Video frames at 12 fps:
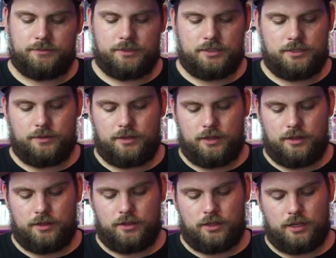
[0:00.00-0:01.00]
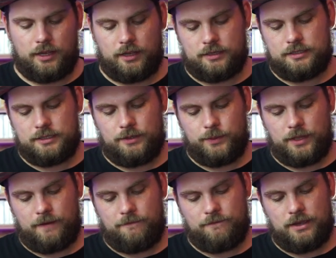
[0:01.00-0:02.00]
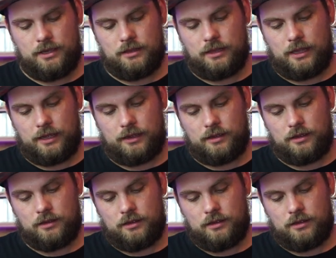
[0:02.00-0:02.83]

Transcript: Let's see what they look like. Let's see what they feel like.